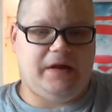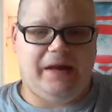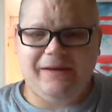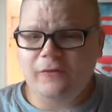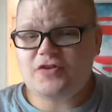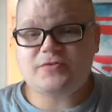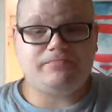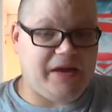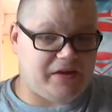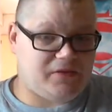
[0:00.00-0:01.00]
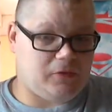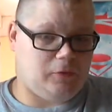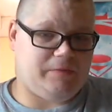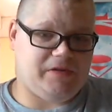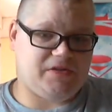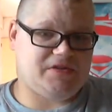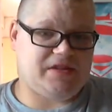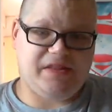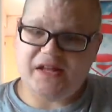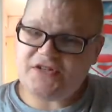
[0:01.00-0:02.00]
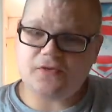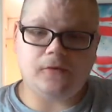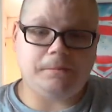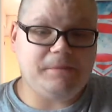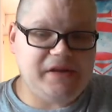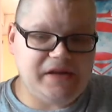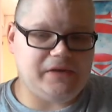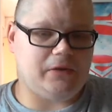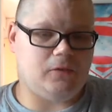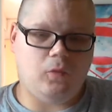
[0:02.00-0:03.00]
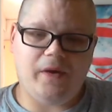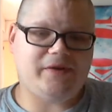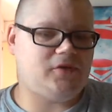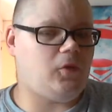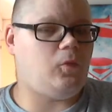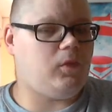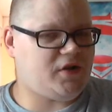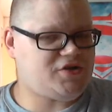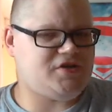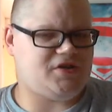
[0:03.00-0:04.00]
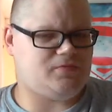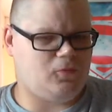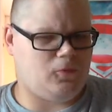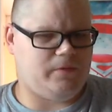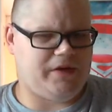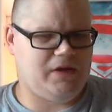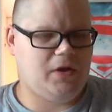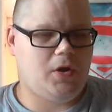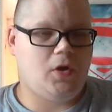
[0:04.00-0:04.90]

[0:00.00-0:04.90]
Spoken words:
I respect you because that's your opinion why you don't watch this movie